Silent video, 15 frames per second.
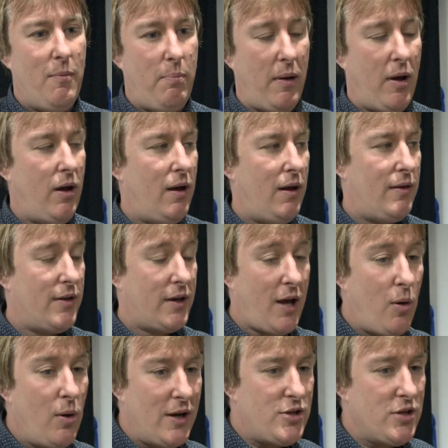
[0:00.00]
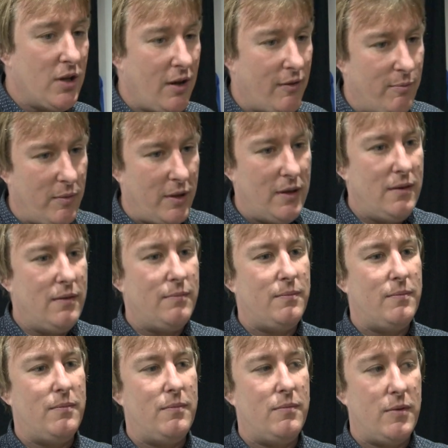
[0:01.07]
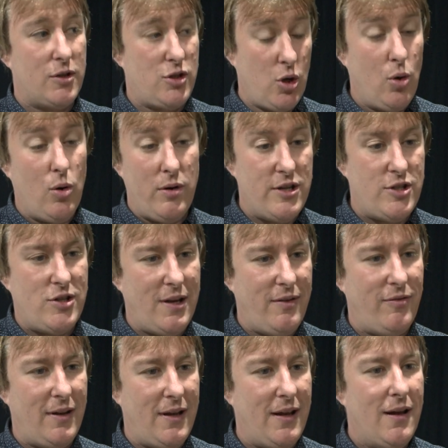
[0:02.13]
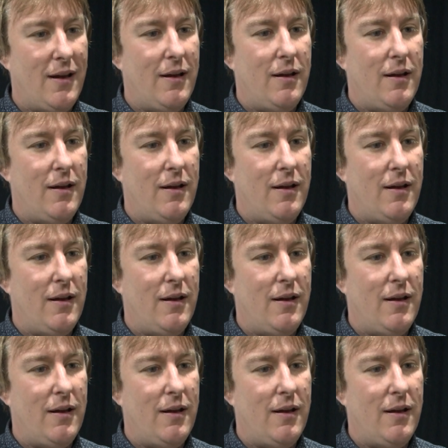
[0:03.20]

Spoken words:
but the coalition government, the Tories chiefly,